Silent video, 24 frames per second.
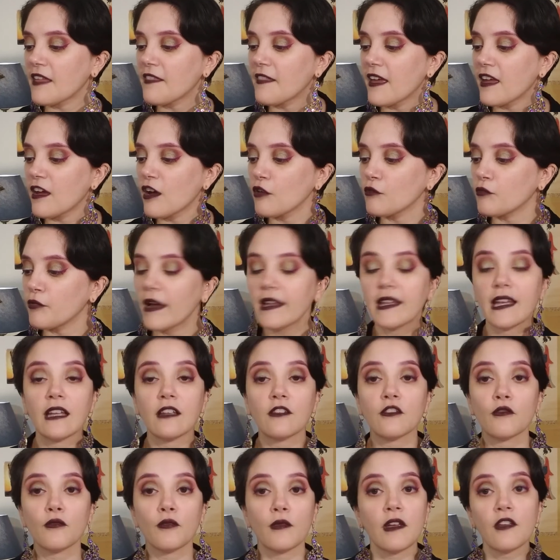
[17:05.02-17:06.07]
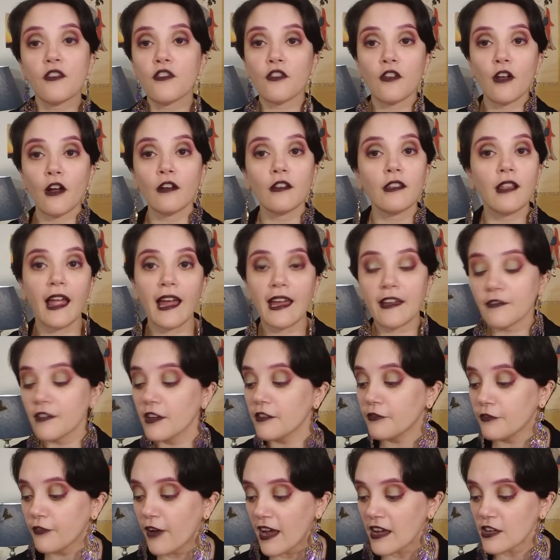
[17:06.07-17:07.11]
they are ready to restart life
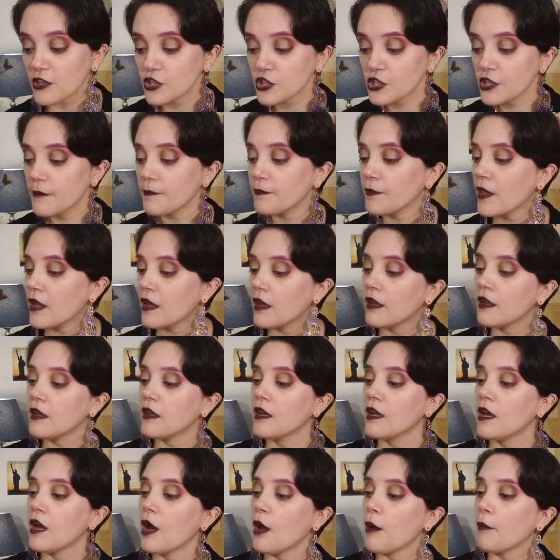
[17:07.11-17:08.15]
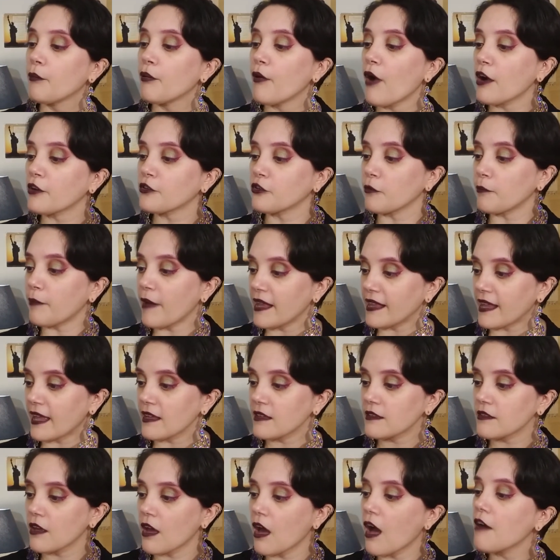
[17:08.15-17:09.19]
afresh. Proctor
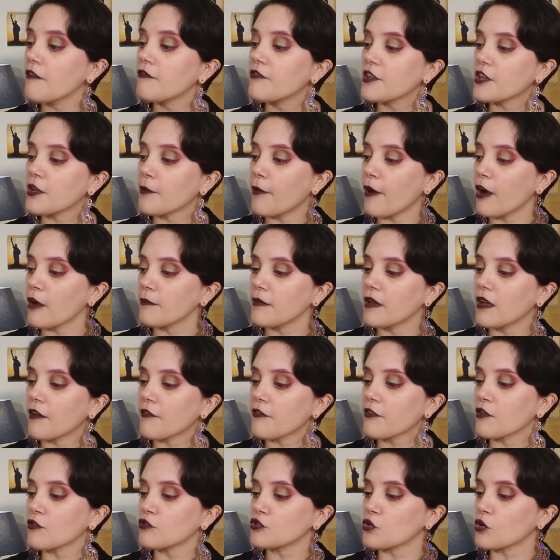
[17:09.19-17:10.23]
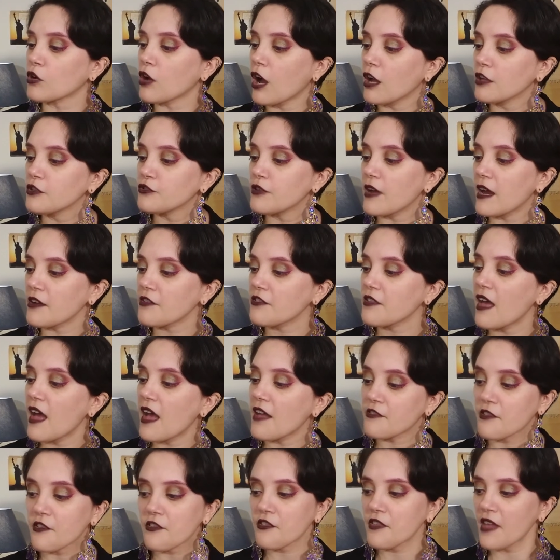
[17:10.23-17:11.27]
Bennett of the Department of Social Contracts has
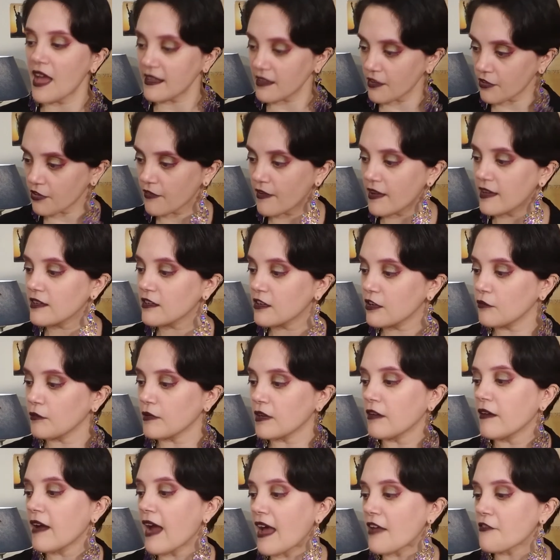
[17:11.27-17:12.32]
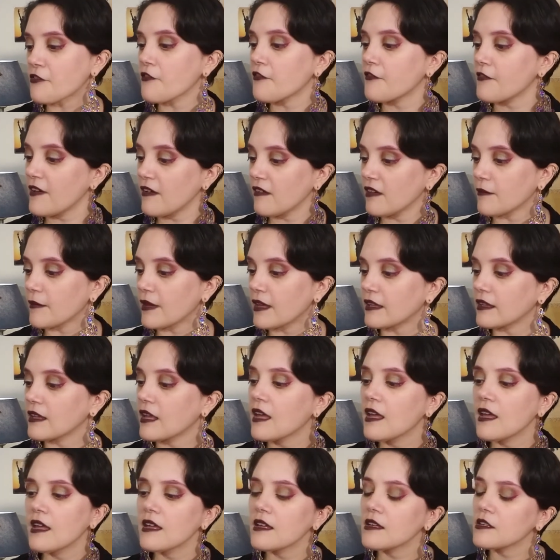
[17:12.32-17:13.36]
a satisfying career as a ferryman,
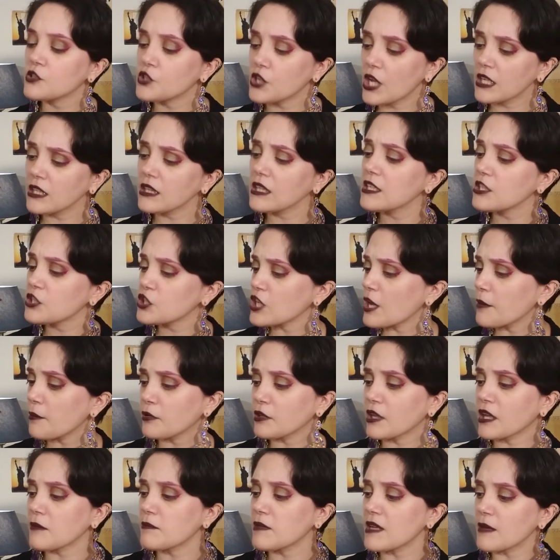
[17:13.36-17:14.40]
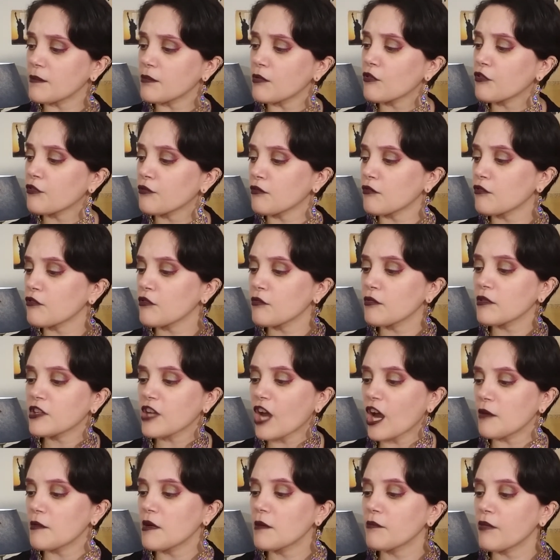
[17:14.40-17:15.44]
gently shepherding people through the
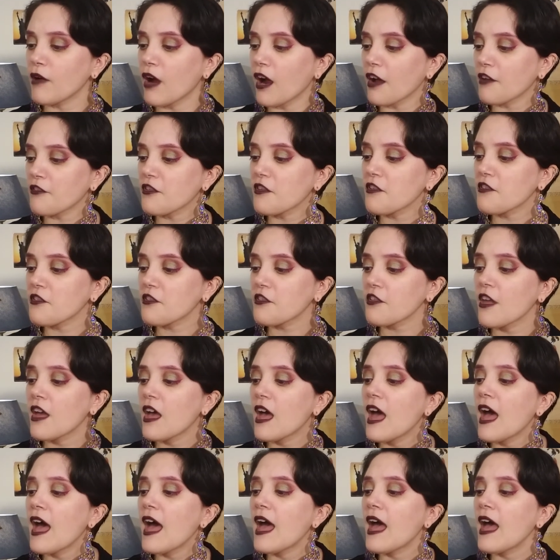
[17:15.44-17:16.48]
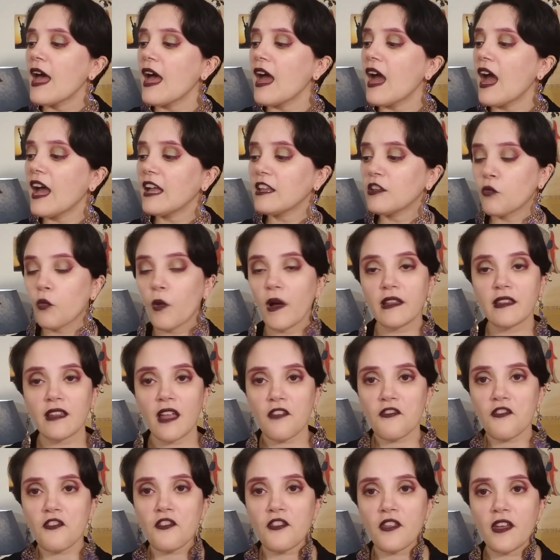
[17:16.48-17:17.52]
retirement process and, when
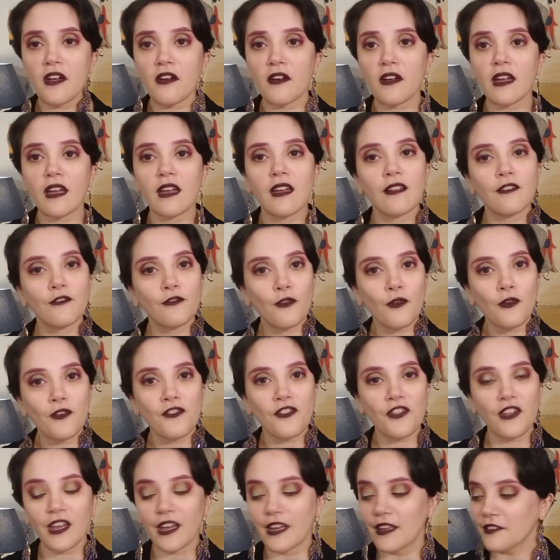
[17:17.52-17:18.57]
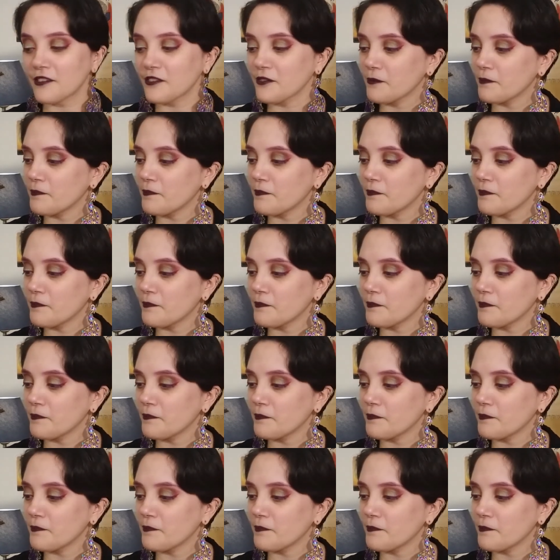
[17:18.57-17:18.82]
necessary, enforcing it.